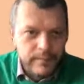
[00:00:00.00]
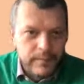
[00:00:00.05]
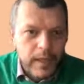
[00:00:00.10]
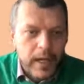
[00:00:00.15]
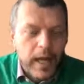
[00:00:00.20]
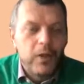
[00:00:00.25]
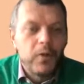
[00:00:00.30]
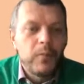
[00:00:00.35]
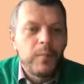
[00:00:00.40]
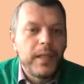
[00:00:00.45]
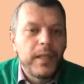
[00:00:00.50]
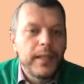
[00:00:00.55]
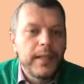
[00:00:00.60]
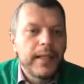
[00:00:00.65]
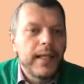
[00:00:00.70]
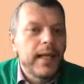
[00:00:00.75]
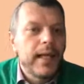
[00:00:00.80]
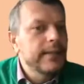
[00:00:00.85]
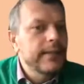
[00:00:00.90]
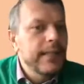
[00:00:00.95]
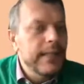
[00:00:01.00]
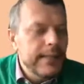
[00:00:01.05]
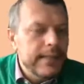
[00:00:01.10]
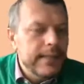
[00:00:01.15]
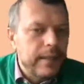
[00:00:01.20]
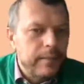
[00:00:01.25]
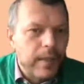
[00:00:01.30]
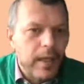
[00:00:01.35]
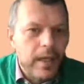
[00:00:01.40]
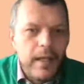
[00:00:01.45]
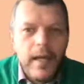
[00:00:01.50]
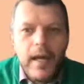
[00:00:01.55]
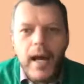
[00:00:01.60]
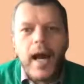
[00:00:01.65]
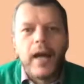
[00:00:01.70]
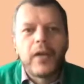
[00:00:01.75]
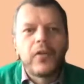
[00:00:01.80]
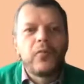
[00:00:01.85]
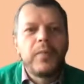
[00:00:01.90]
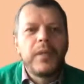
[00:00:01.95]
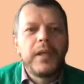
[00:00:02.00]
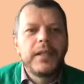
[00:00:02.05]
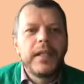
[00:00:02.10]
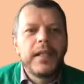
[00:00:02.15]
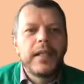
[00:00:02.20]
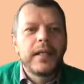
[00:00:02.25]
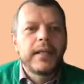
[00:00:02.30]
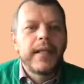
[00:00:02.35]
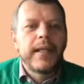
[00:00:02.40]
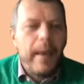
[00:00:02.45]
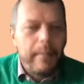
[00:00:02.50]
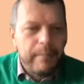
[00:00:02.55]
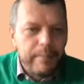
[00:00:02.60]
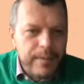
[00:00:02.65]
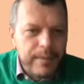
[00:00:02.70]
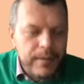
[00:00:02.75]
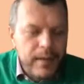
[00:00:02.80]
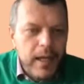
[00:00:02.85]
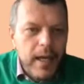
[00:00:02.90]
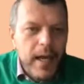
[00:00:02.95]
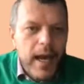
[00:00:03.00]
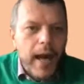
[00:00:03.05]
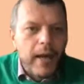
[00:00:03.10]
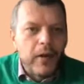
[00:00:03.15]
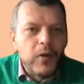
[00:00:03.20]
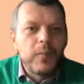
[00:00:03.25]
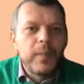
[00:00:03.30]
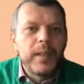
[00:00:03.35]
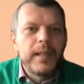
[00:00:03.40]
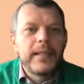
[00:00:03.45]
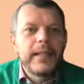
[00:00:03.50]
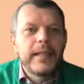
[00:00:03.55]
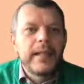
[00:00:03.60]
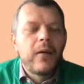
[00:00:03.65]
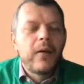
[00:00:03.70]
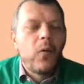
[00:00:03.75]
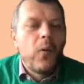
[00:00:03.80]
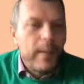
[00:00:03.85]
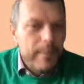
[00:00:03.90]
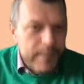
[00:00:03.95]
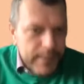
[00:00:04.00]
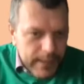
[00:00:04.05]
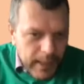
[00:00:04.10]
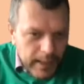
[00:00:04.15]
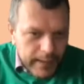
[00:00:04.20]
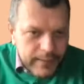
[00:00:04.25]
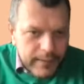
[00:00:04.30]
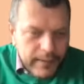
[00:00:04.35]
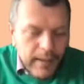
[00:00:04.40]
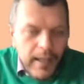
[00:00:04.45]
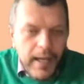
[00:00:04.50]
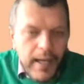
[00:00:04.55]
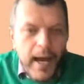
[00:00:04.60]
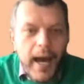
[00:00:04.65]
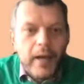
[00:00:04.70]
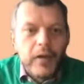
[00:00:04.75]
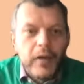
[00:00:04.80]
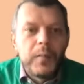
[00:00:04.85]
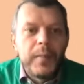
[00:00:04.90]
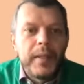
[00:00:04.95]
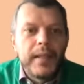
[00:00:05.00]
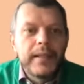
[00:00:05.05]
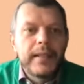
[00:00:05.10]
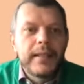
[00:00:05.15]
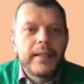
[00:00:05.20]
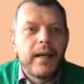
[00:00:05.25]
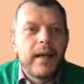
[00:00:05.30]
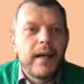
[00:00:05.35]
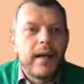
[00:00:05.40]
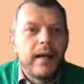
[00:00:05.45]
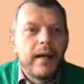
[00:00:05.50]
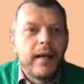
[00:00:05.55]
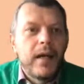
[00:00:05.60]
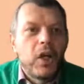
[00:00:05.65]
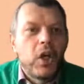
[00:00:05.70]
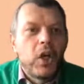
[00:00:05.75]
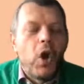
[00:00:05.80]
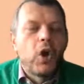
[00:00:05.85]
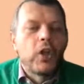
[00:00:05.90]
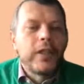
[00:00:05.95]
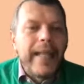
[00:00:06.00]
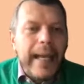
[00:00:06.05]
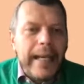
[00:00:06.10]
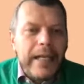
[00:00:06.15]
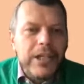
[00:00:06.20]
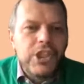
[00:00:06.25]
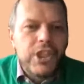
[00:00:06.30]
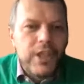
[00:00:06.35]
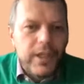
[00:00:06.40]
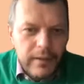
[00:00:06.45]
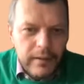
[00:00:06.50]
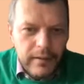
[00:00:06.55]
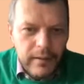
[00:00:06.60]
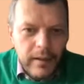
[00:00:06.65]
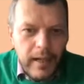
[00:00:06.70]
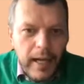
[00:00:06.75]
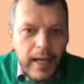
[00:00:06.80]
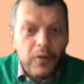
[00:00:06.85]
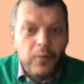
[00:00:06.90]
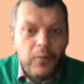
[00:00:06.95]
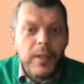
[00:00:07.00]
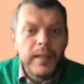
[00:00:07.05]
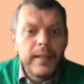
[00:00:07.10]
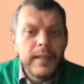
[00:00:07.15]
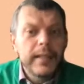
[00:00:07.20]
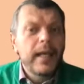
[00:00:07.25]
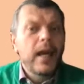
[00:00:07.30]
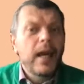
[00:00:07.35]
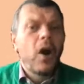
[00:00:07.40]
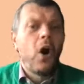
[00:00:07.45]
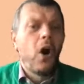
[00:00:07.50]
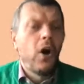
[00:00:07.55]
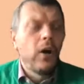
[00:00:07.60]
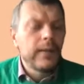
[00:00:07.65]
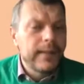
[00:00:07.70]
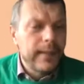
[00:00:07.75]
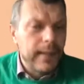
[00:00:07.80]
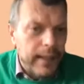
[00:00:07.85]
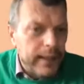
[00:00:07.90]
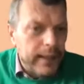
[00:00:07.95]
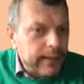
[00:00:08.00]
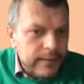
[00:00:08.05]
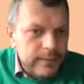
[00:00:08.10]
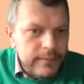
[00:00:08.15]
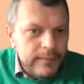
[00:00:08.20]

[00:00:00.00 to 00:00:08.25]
Are you building a system? Are you building an app? Are you building a website? Are you building a connection? Are you building a hotline?